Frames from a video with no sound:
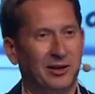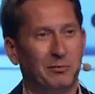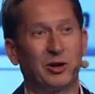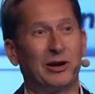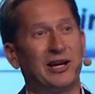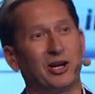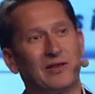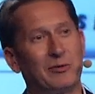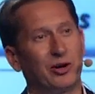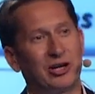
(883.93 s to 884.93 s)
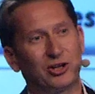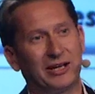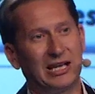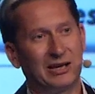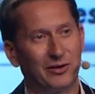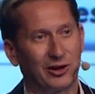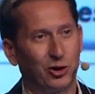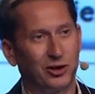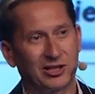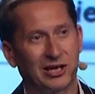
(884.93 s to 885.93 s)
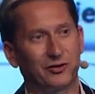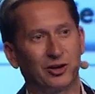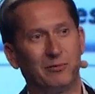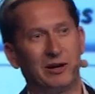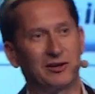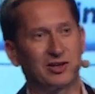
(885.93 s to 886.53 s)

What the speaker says: By the way, none of them could actually deliver the goods after a month,